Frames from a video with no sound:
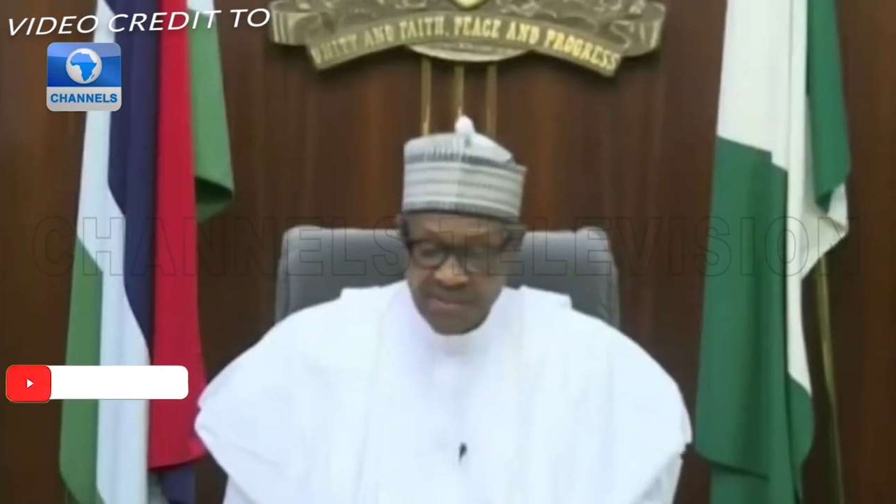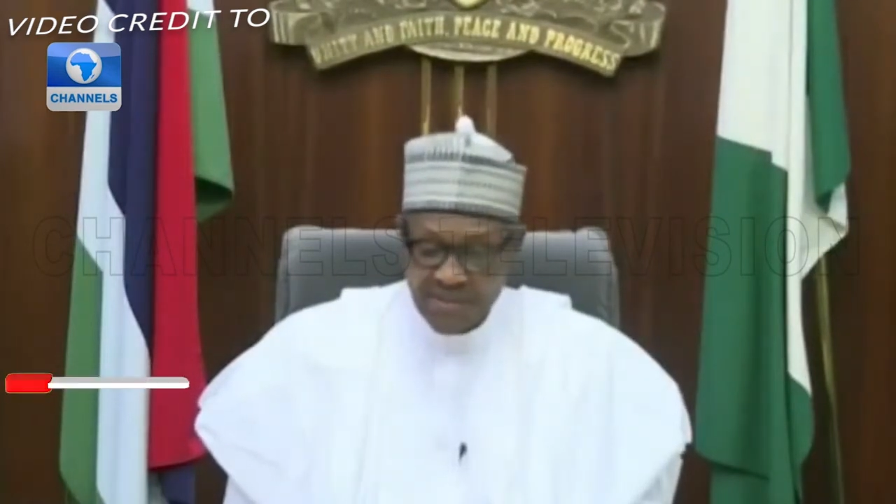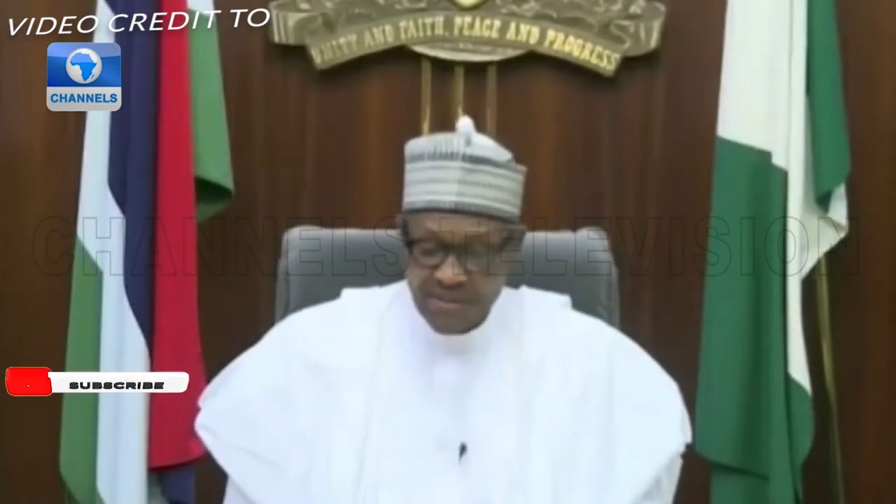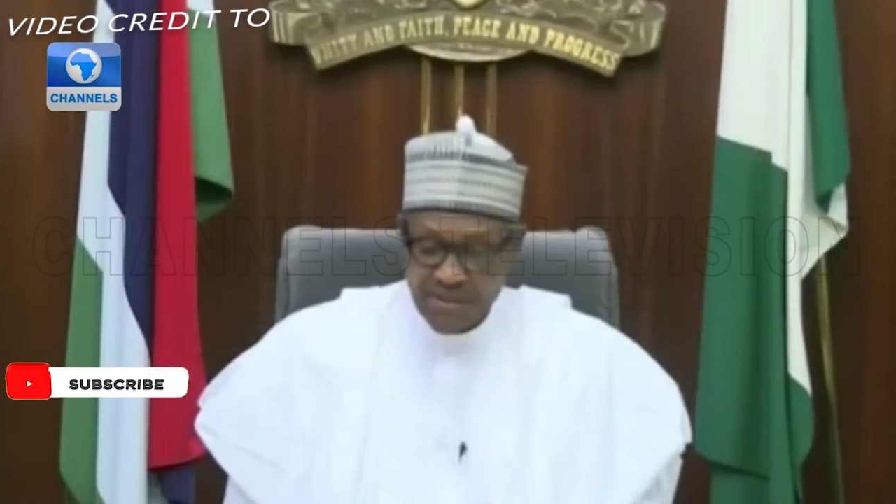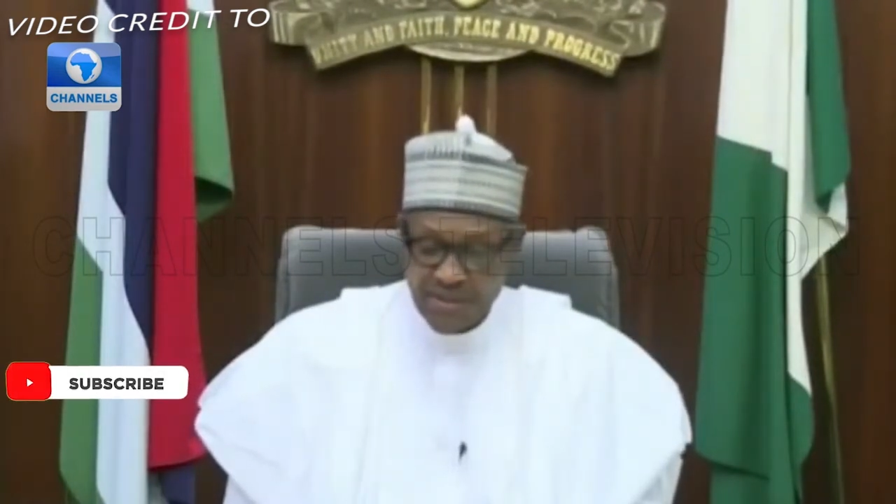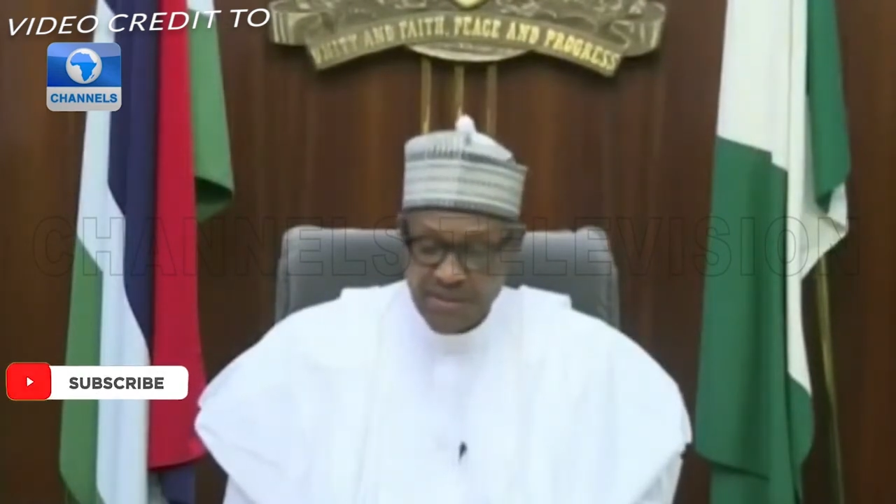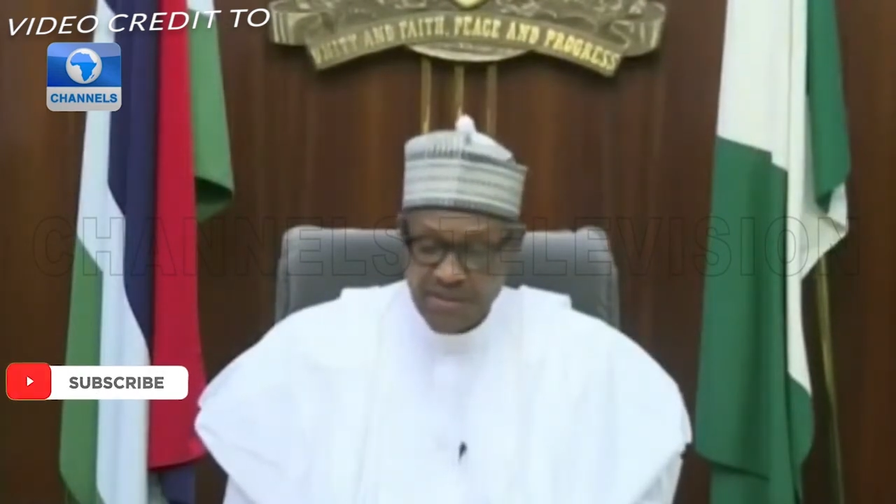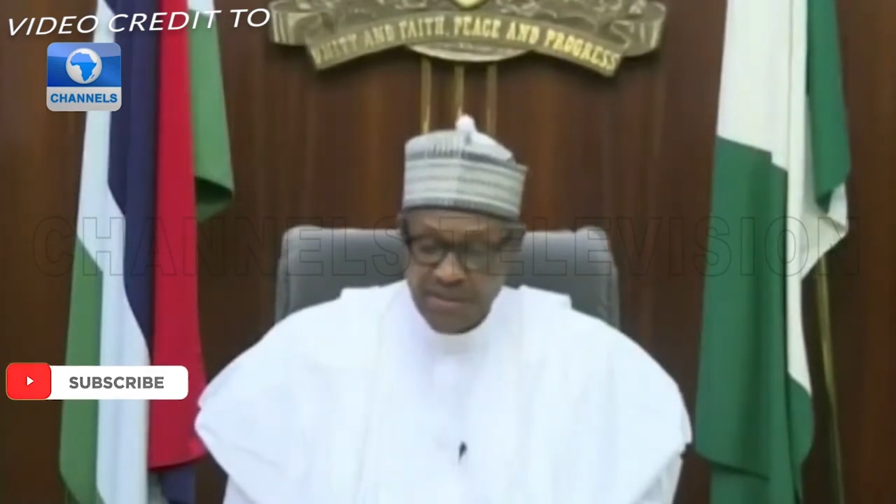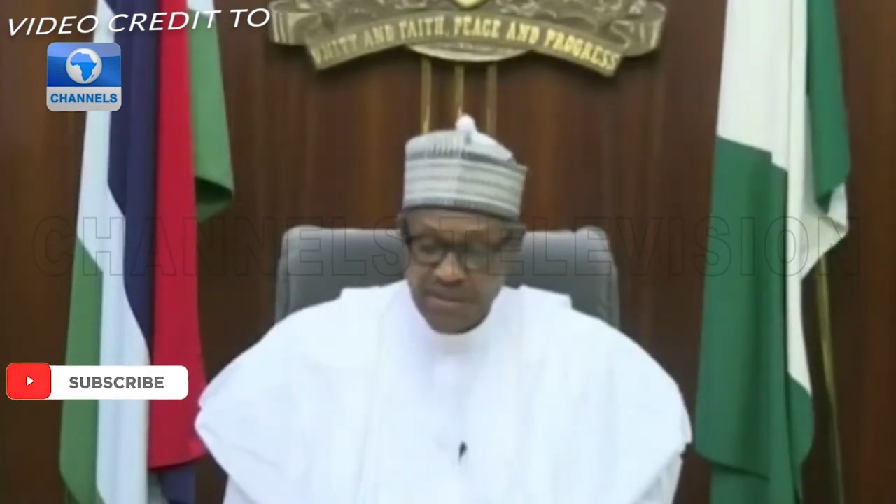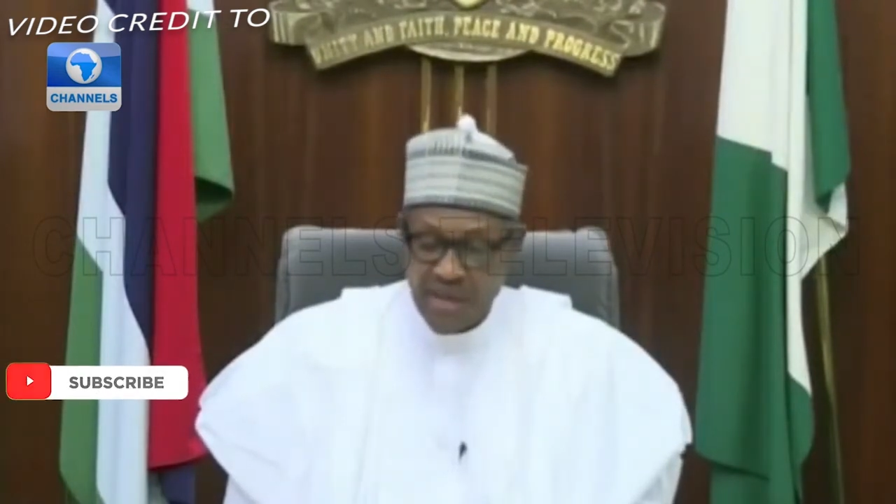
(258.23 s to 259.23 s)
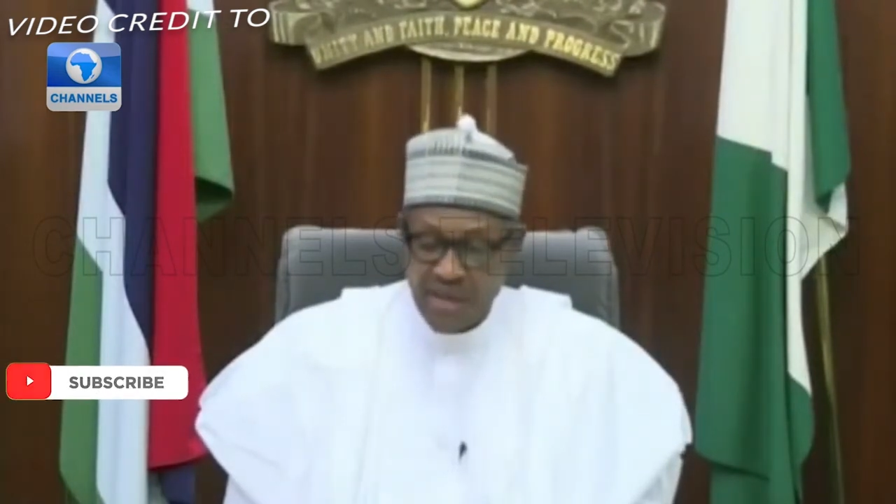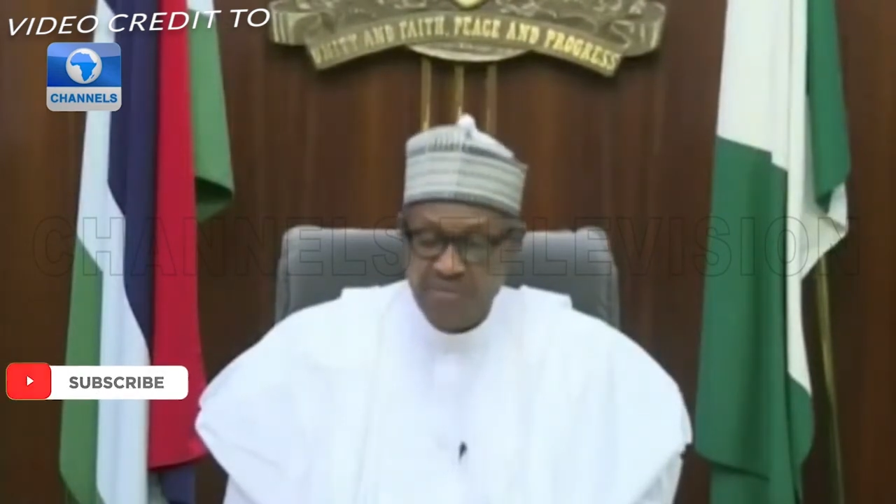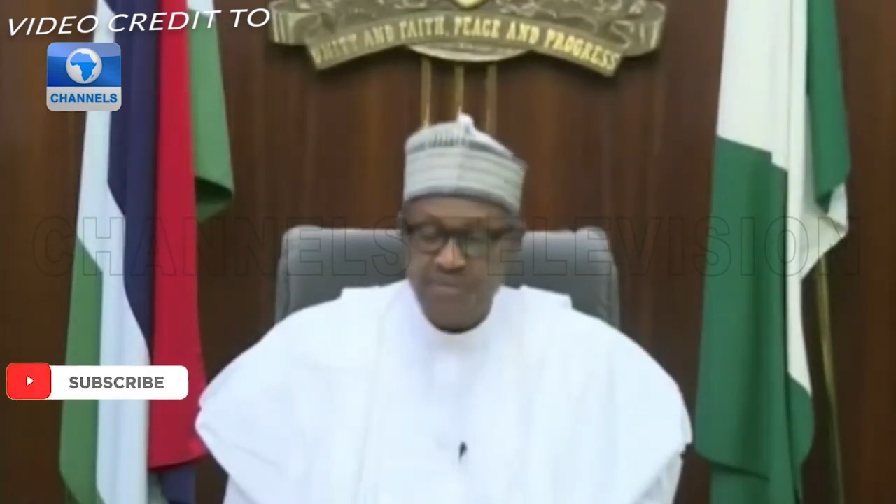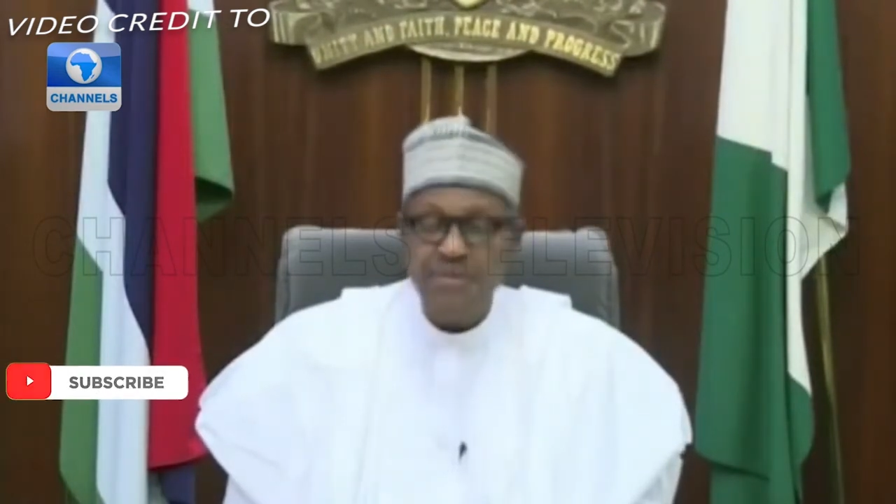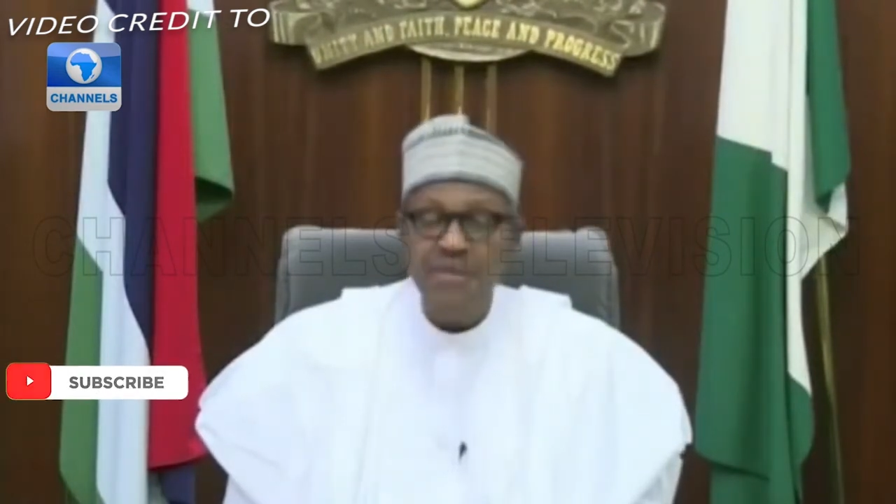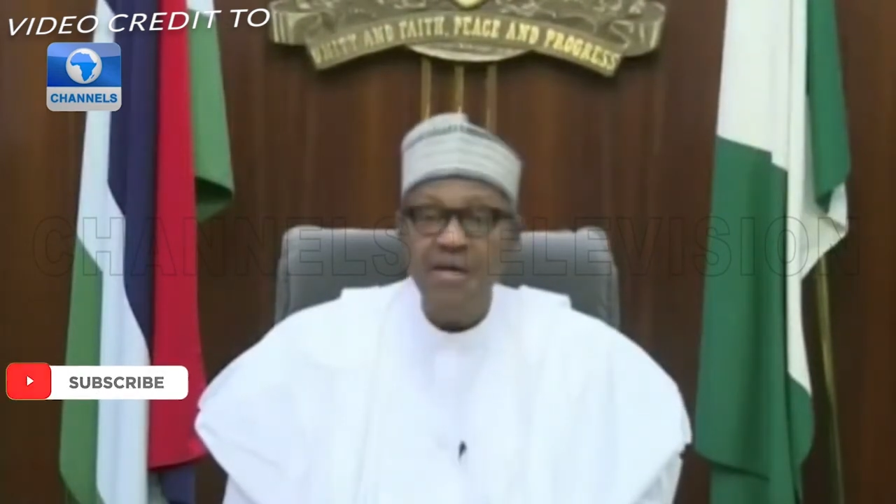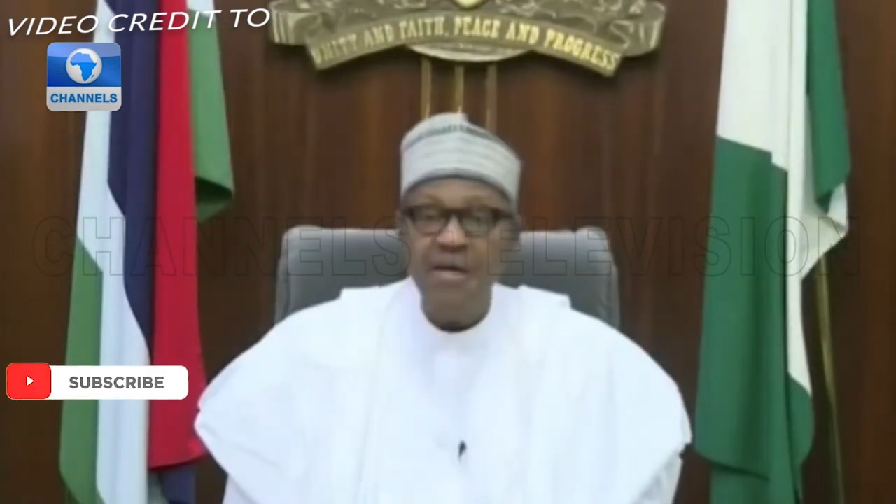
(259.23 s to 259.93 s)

that innocent lives